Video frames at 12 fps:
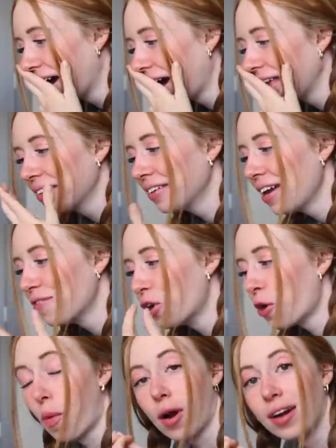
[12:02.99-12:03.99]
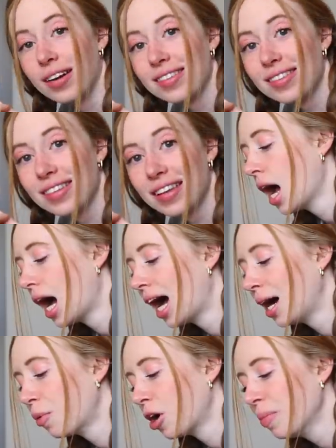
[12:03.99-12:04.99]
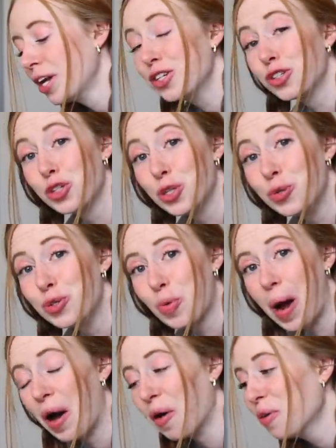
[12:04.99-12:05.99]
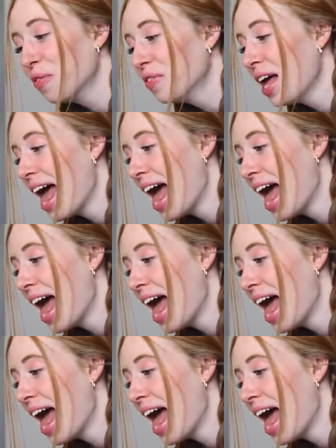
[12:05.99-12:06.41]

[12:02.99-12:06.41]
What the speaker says: I literally have no words. I'm on page 212.